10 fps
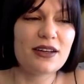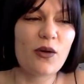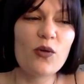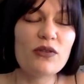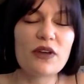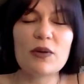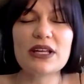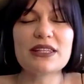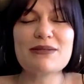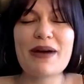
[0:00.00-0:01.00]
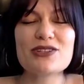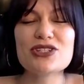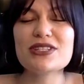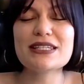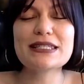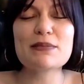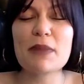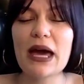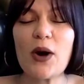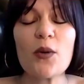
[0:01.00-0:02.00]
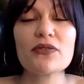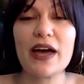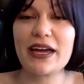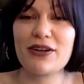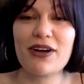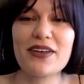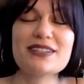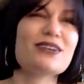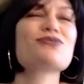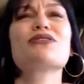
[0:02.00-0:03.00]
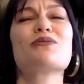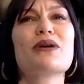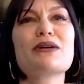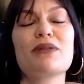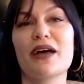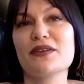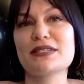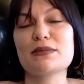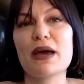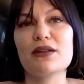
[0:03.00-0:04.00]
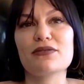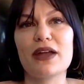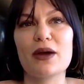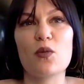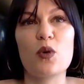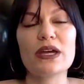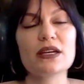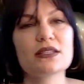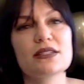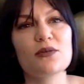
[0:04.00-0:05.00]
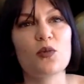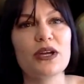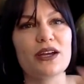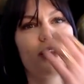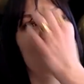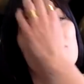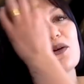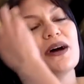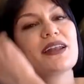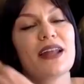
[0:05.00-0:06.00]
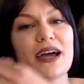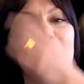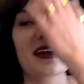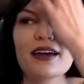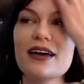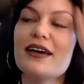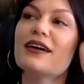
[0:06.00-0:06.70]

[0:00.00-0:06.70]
All of it, when I think back, just the smell of that era, that sounds really weird, but like the smell of like wigs and wig glue, and like